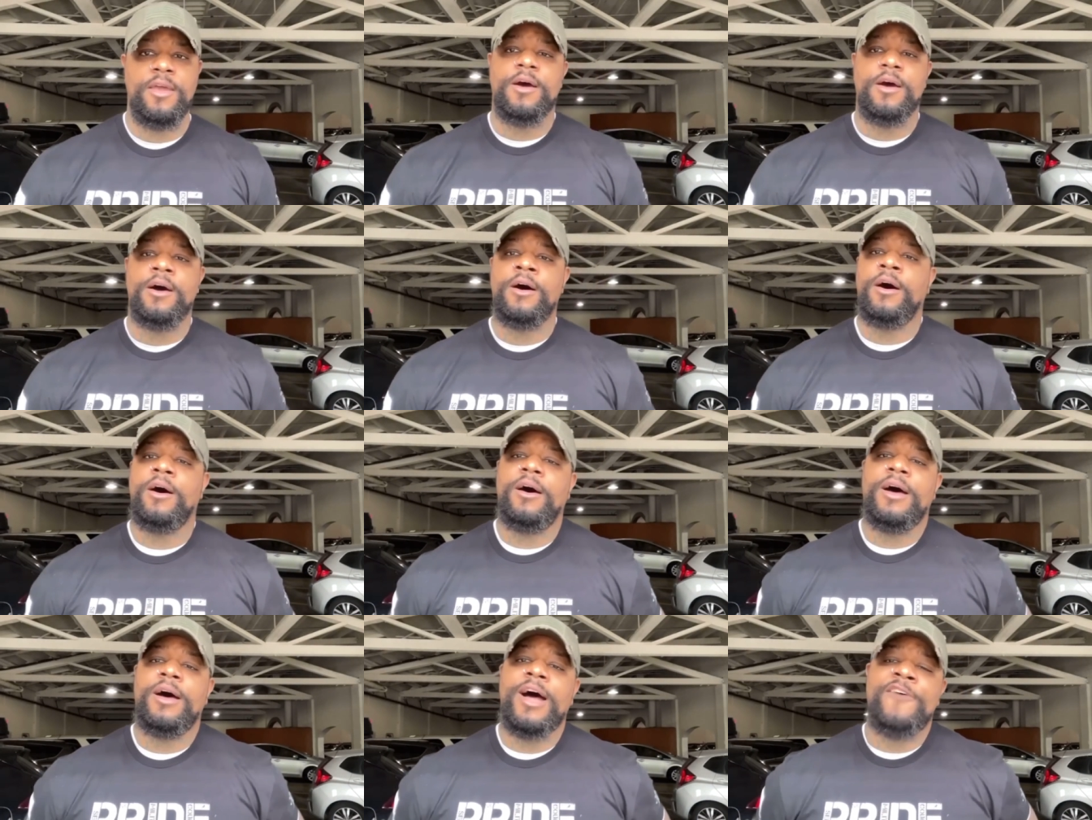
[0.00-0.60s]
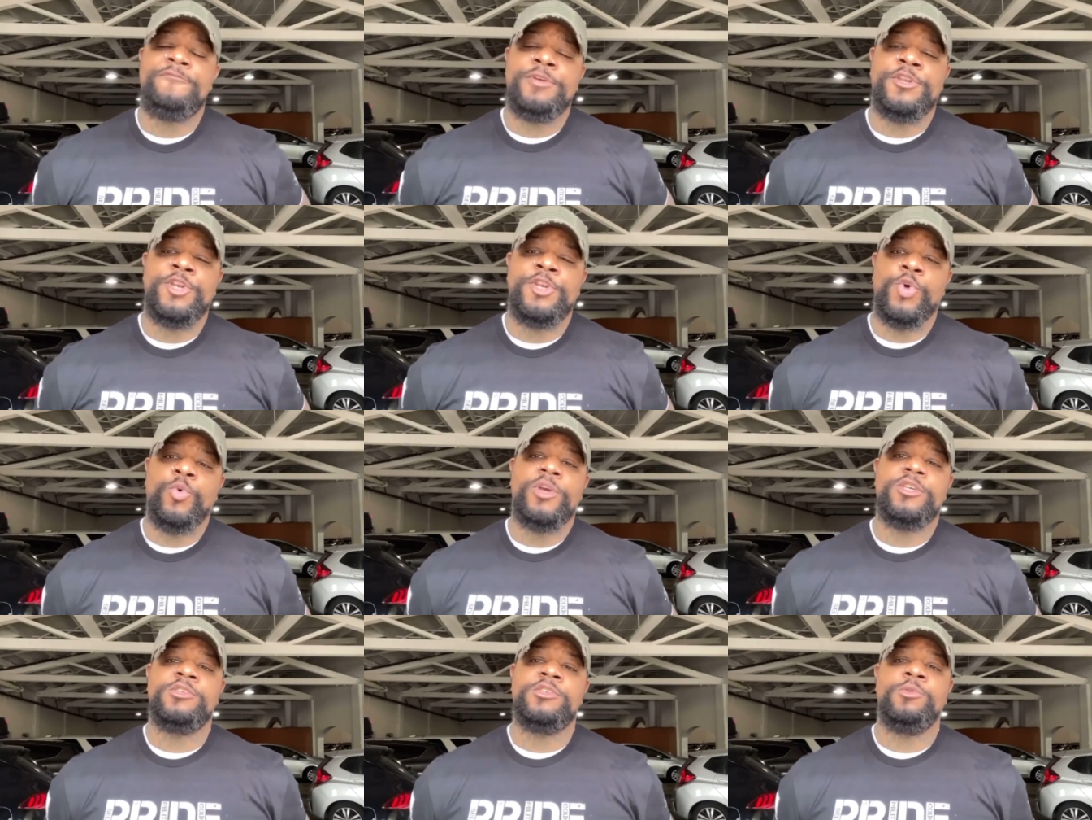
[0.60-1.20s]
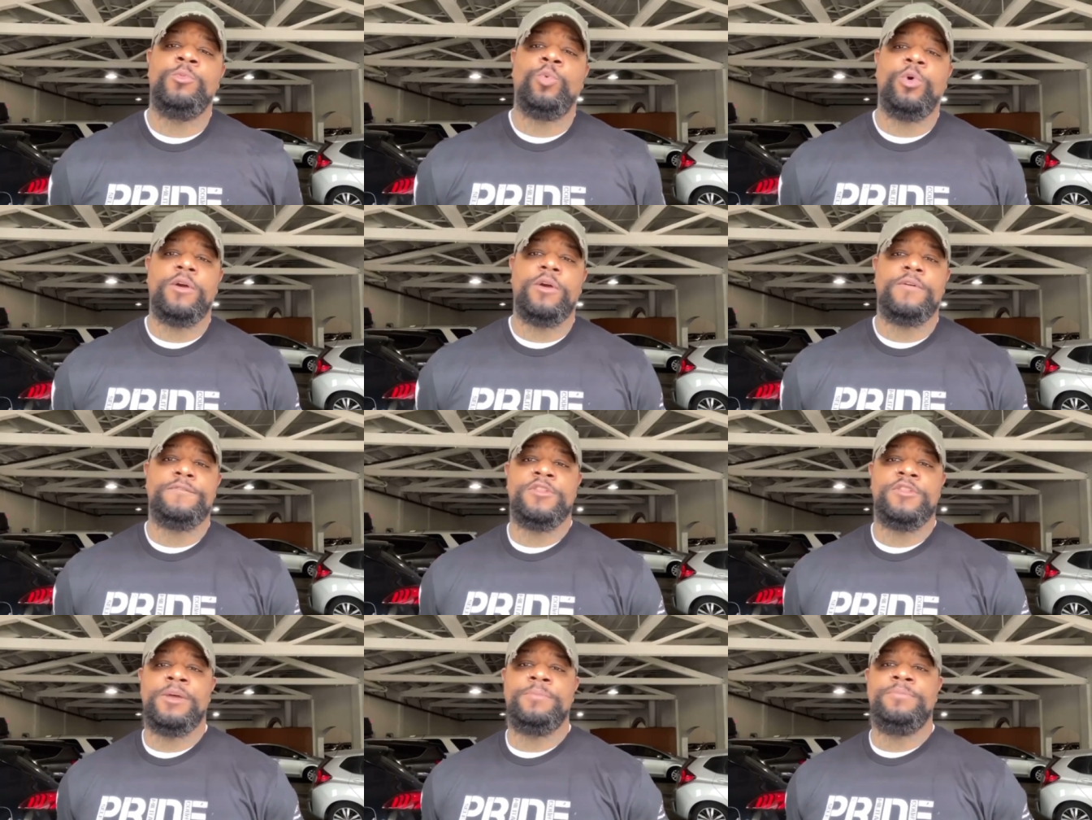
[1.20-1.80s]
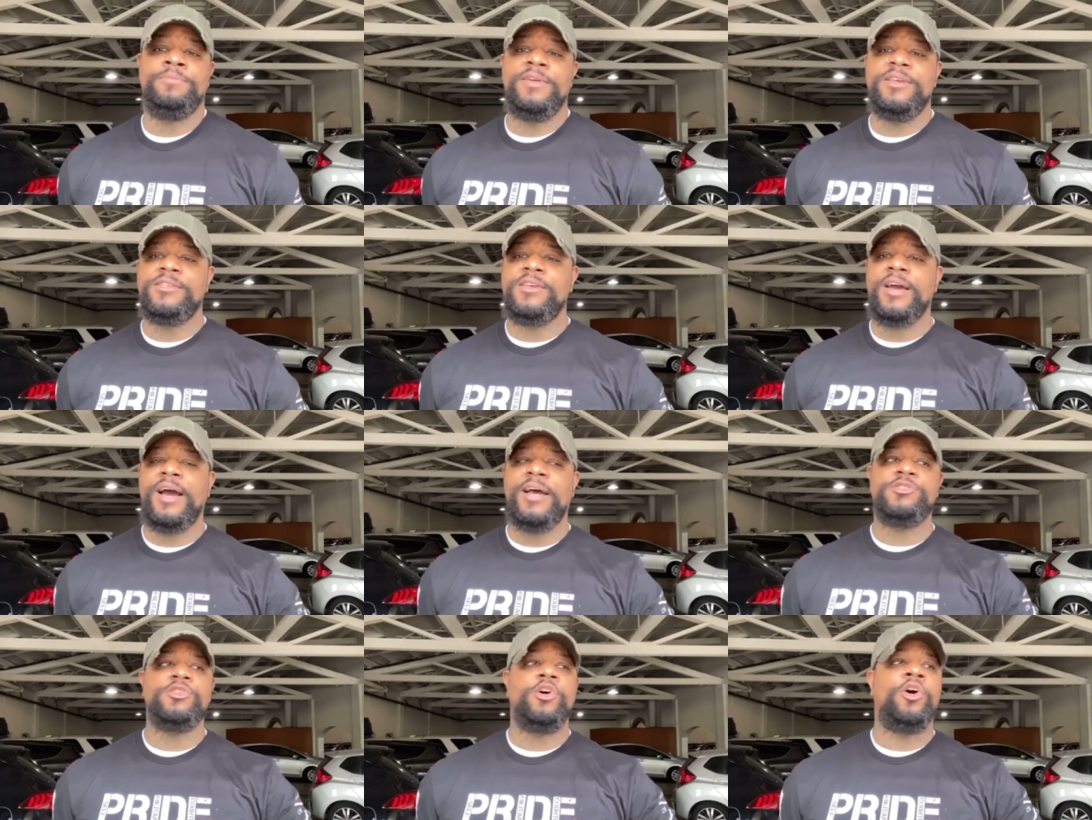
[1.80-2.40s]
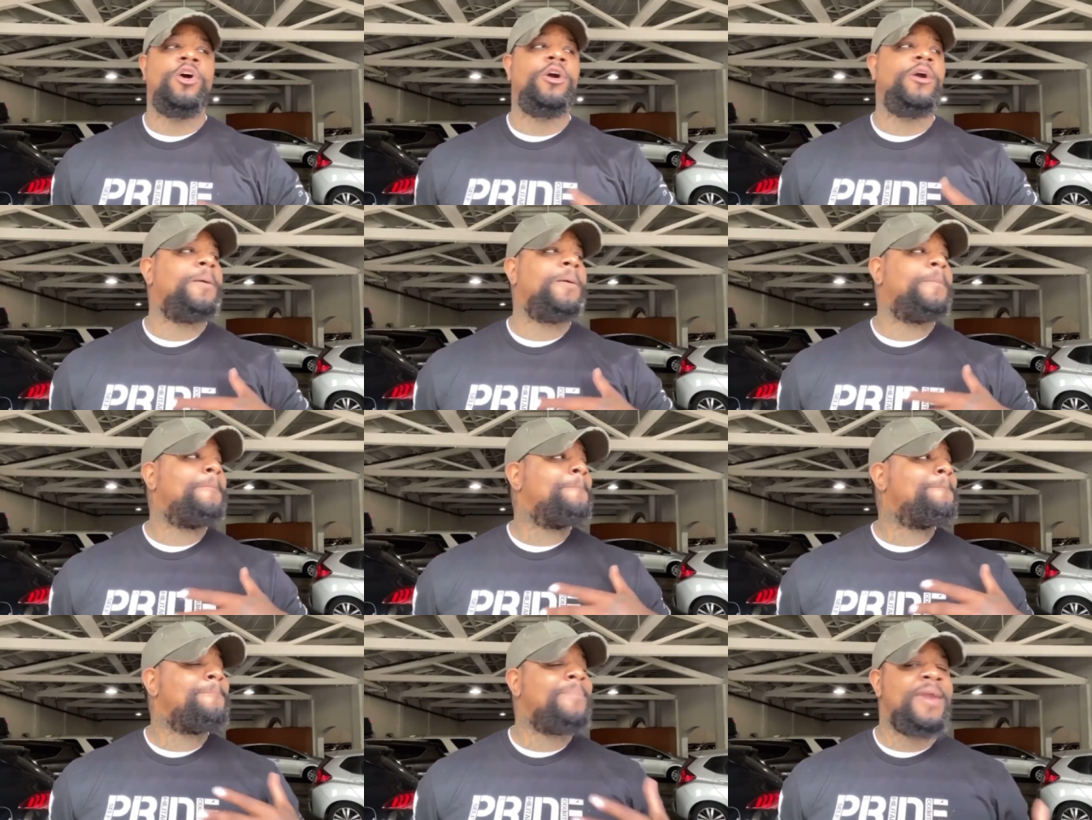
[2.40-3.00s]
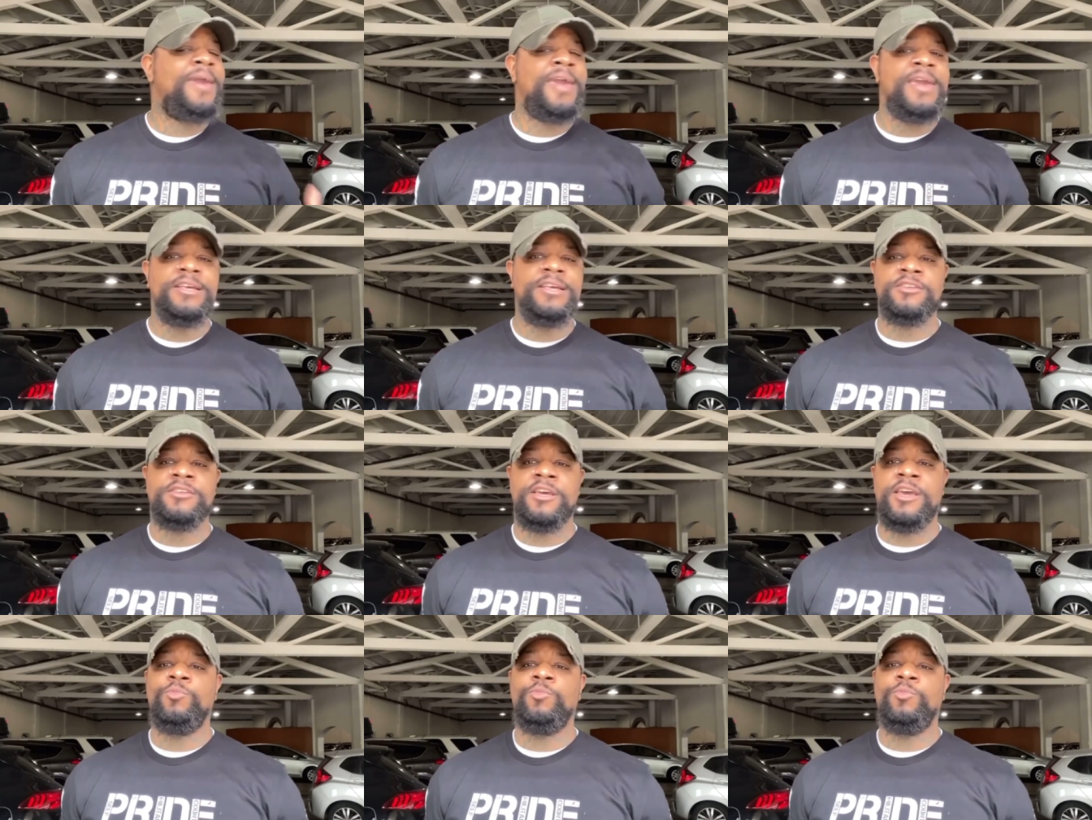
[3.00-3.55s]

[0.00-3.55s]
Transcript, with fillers: Uh, I've been doing some work for them. These guys are amazing.